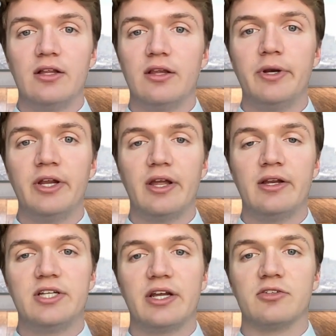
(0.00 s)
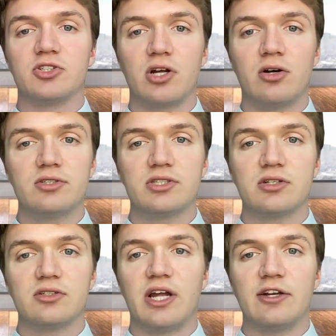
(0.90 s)
Limiting intake of salts,
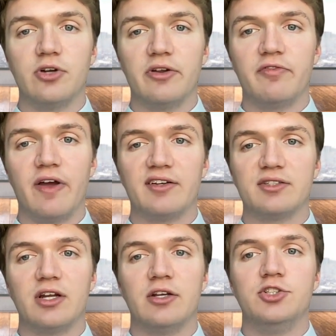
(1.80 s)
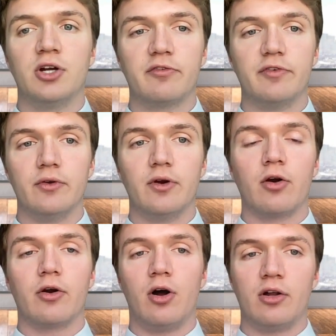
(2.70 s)
saturated fats, and junk food
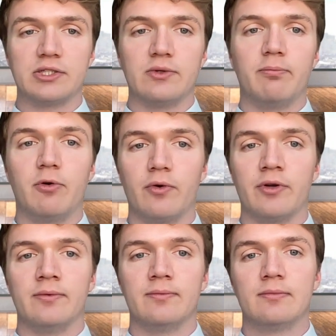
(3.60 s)
are also important.